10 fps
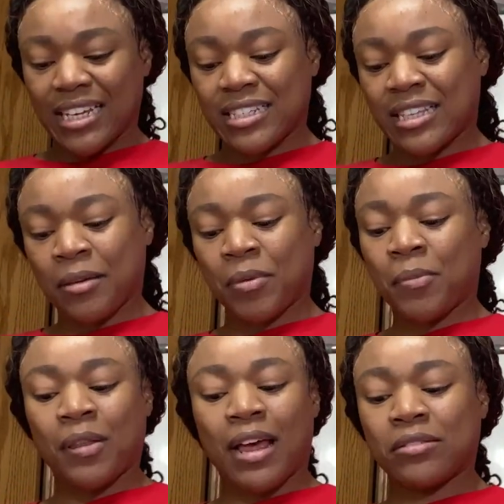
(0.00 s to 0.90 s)
Like maybe
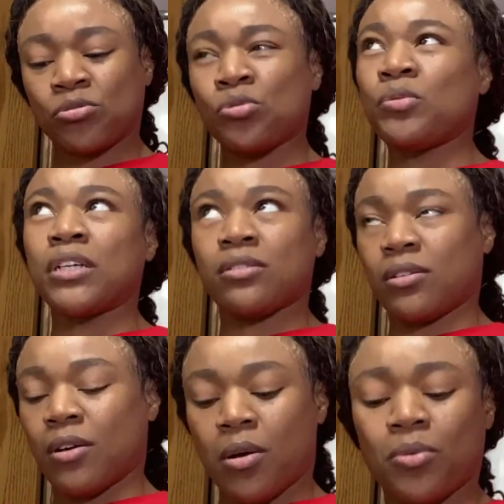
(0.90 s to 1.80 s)
like 2 weeks ago.